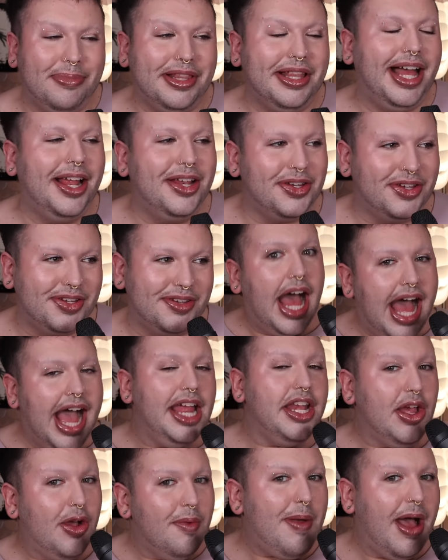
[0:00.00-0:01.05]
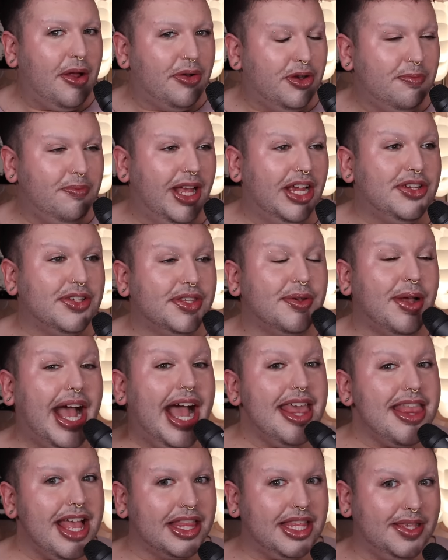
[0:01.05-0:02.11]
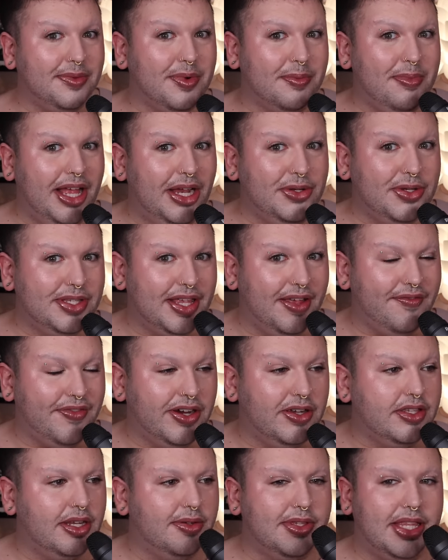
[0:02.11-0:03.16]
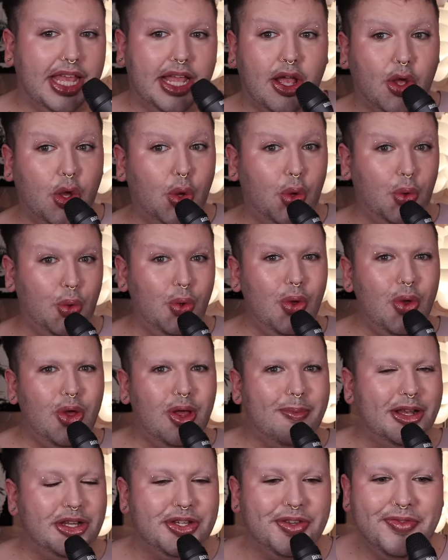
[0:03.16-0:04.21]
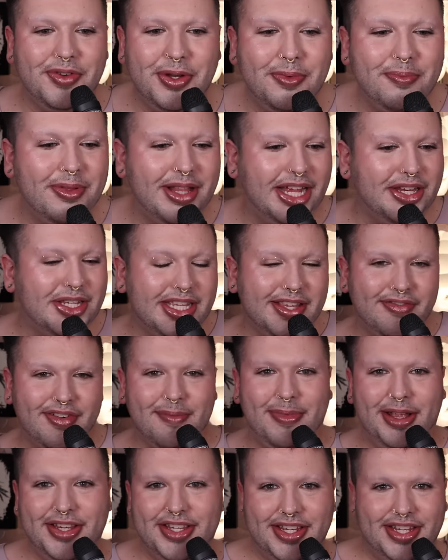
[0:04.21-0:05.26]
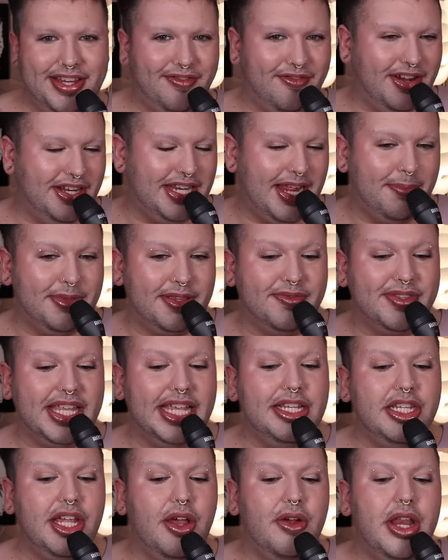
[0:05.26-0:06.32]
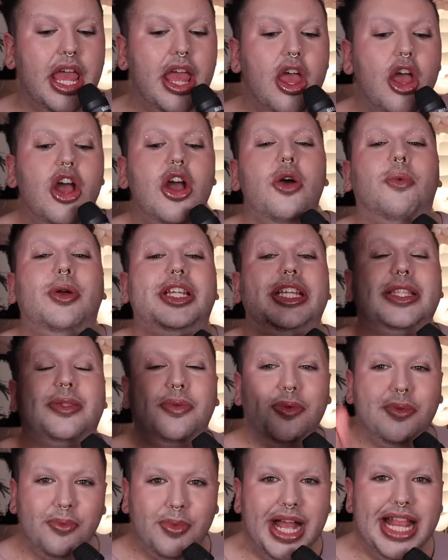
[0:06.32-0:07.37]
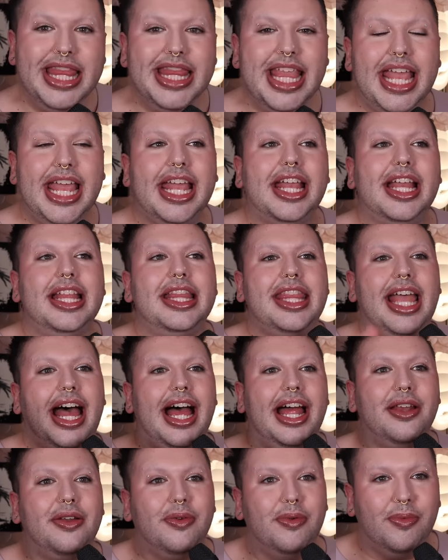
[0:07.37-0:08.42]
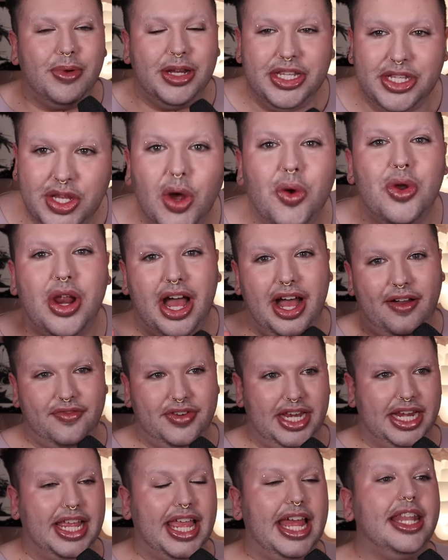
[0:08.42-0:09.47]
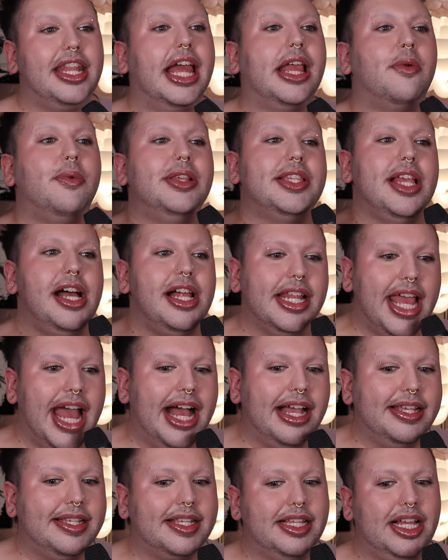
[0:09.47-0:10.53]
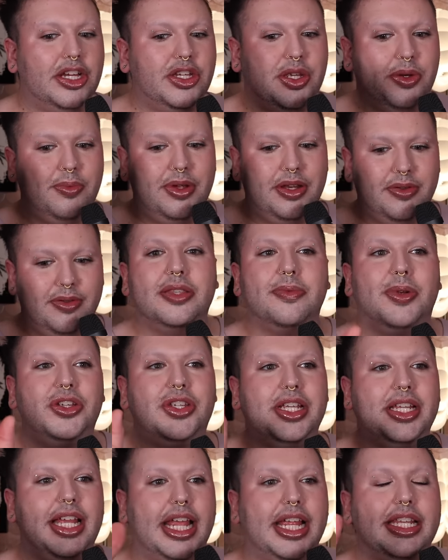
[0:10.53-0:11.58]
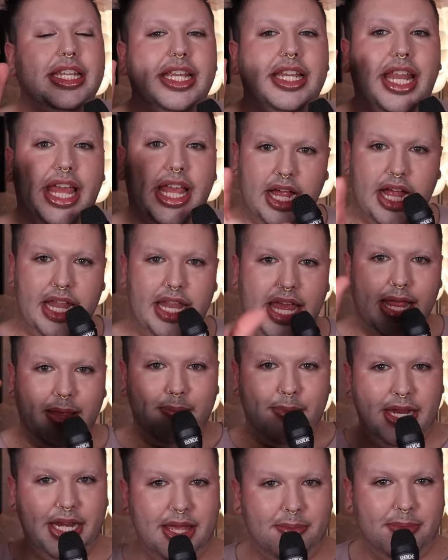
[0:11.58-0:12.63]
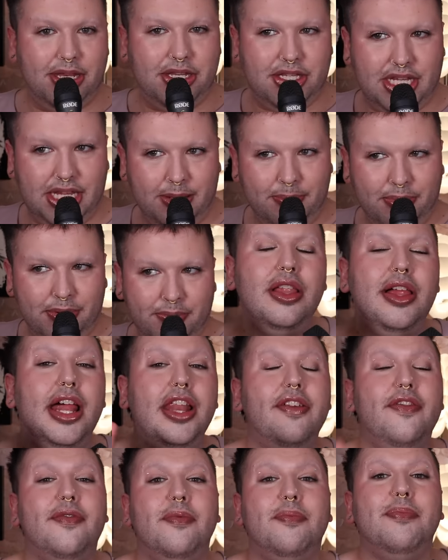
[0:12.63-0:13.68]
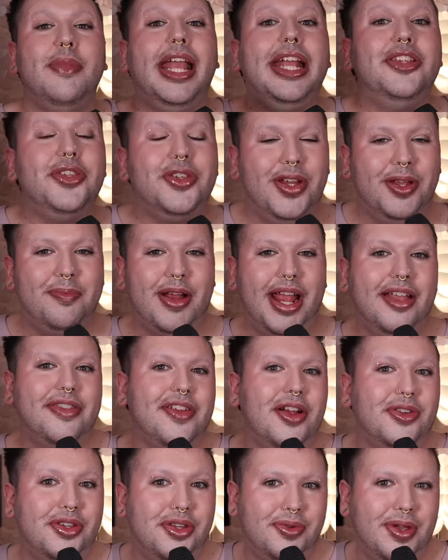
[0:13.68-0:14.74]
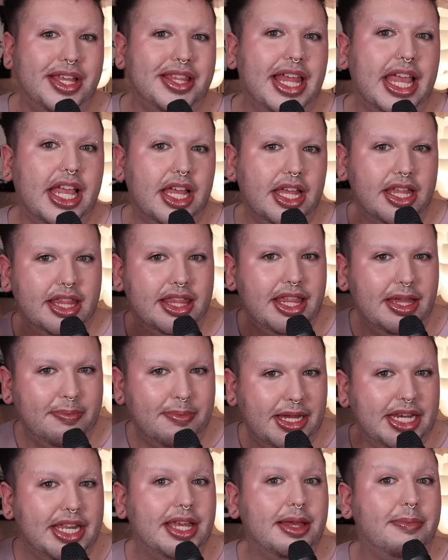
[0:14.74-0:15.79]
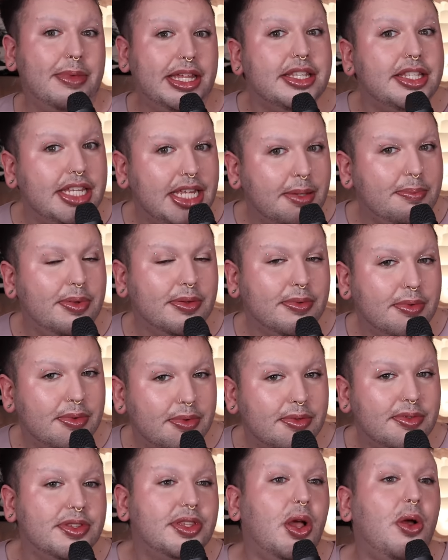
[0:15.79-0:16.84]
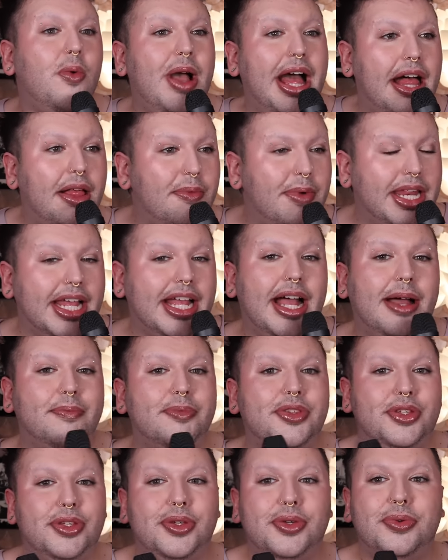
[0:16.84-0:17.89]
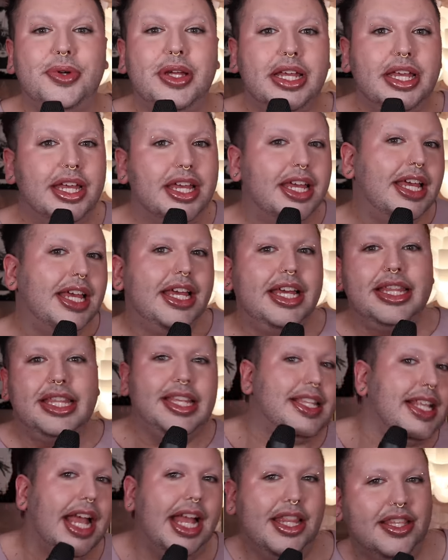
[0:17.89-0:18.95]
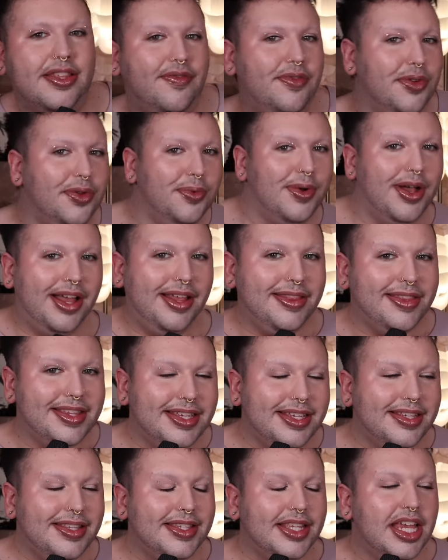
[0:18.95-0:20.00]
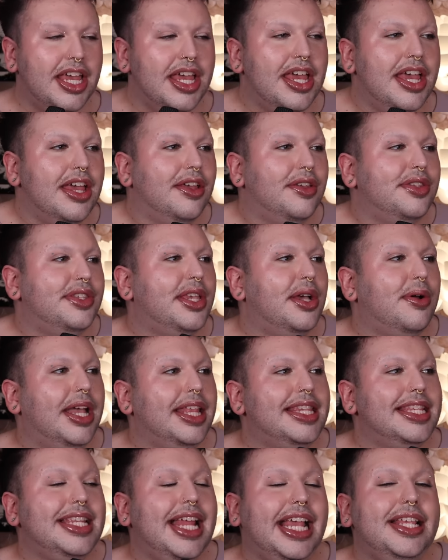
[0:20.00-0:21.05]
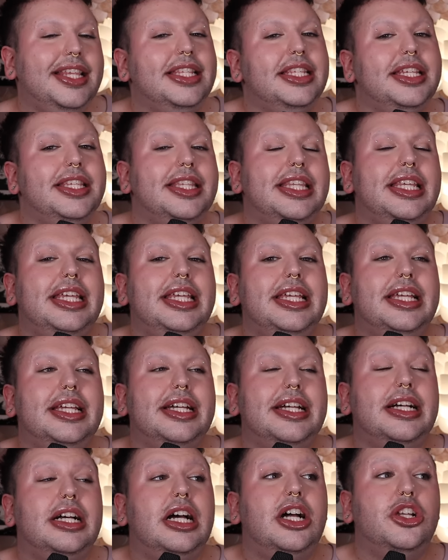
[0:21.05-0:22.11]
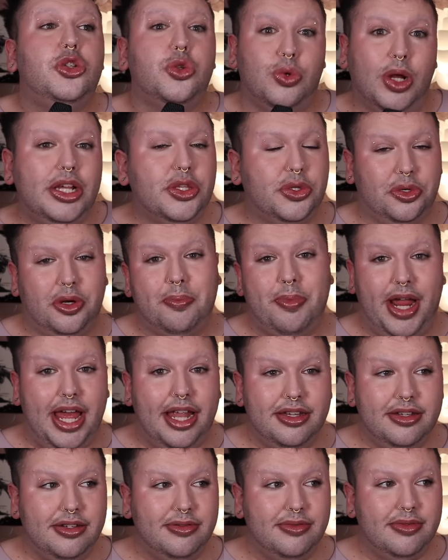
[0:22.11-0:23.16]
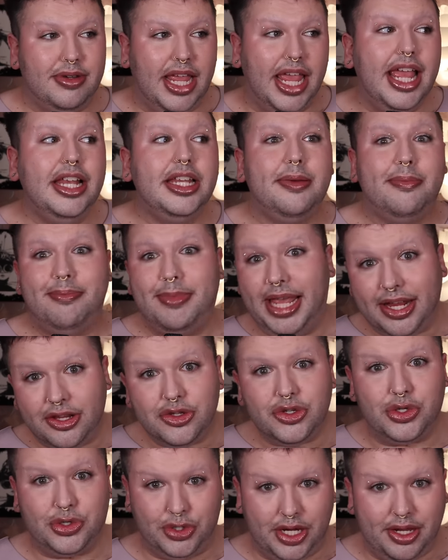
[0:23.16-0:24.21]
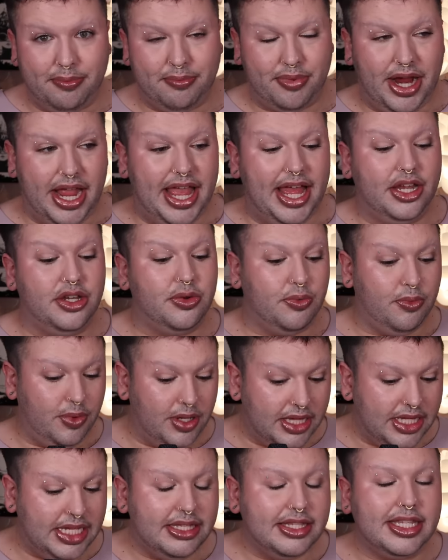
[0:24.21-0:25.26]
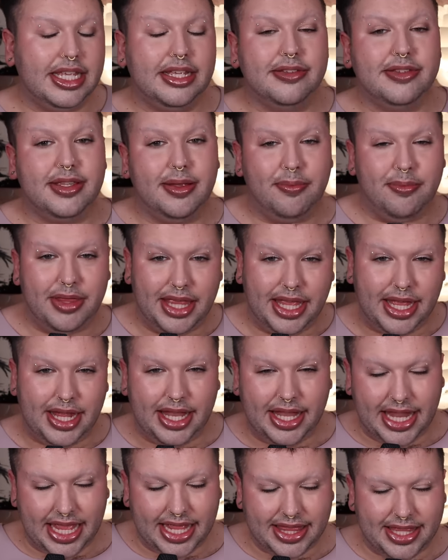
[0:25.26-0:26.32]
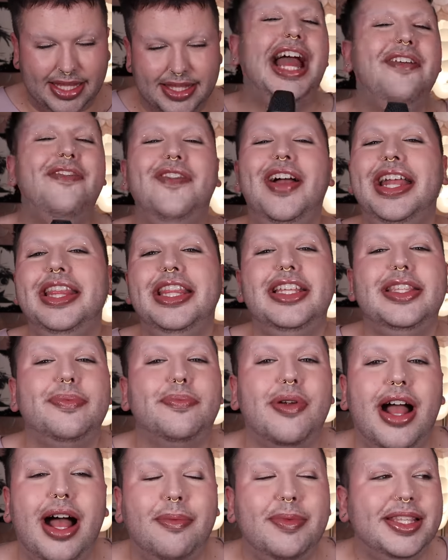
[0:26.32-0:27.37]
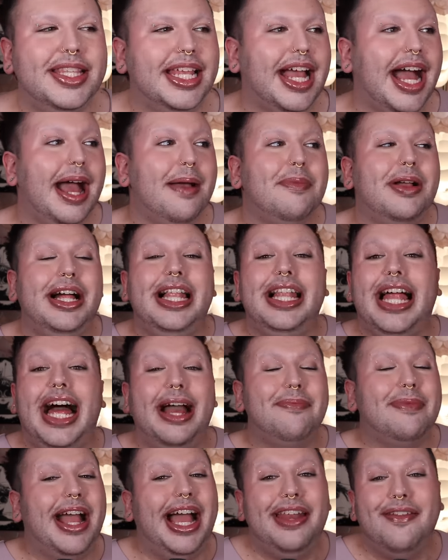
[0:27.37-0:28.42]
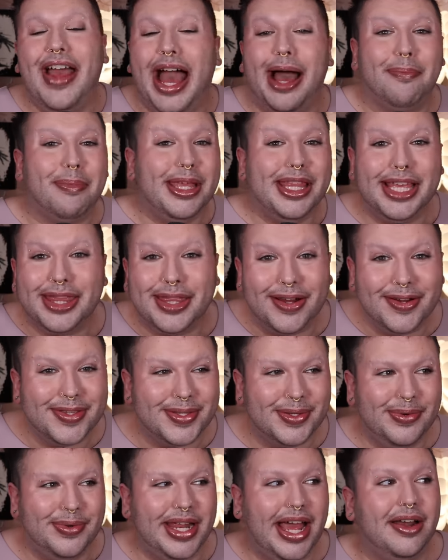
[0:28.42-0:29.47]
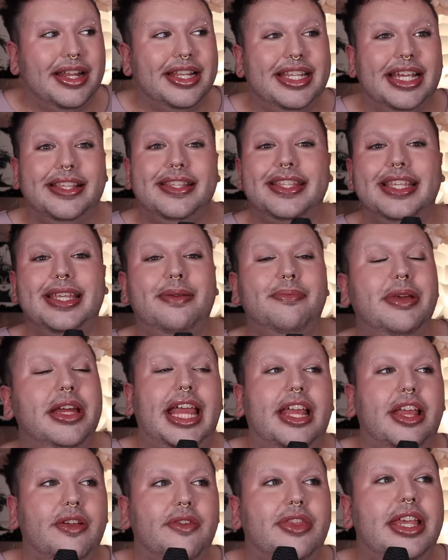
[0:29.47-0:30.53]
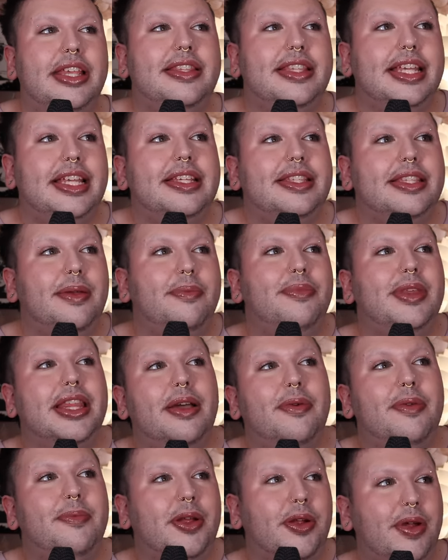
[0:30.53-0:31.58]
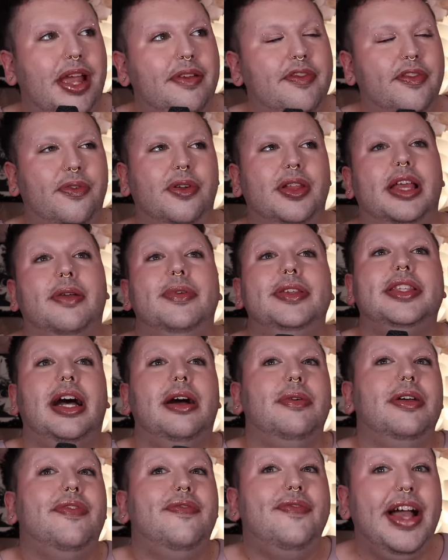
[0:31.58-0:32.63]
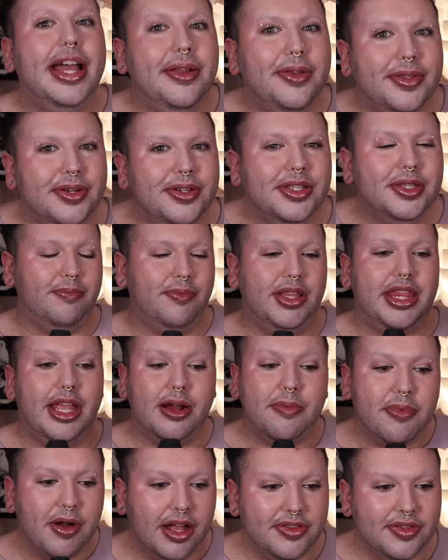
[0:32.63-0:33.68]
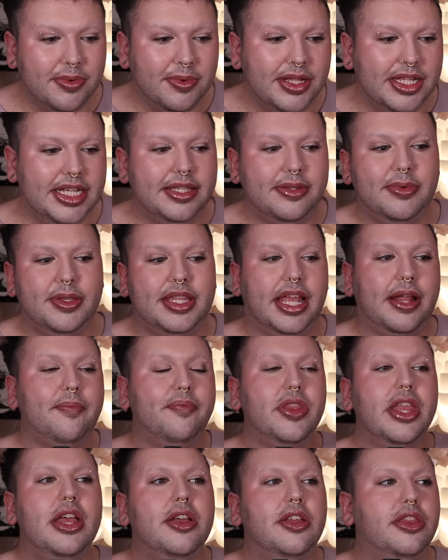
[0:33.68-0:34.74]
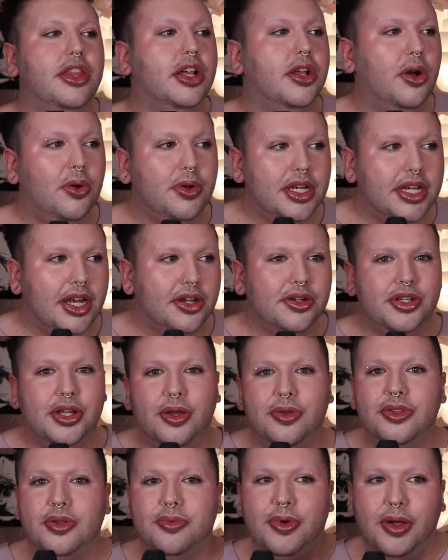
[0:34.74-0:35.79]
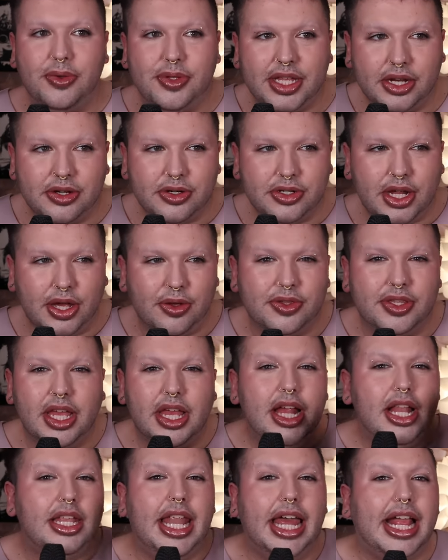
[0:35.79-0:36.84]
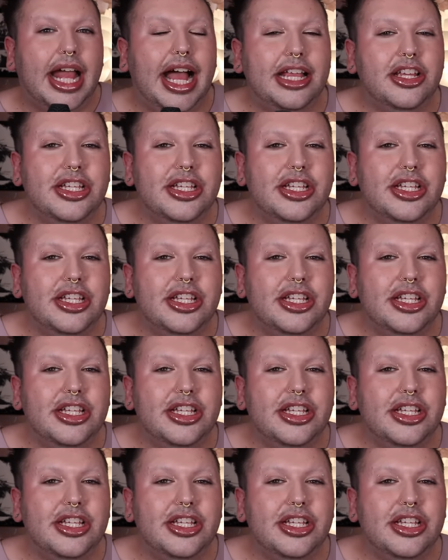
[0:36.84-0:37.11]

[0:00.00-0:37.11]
blush. I know about nude blushes, so I thought these were blushes at first, and I was like, cool, a bunch of nude blushes for a bunch of different depths of skin tone, which is one thing that we don't often get. Like we saw in Kaki's collection where she like did like a light, medium, and deep. A lot of mainstream brands aren't doing like the medium and deep so well when it comes to these kinds of nuances. So it's nice to see a drugstore brand and a mainstream brand releasing something like this. I find this promising. I'm I'm kind of happy that they're sold out. It does seem like this is something that we've been craving for. Like we saw it with Surgeons, with their bronzer release. It was like the golden undertones, the rosy undertones. Like I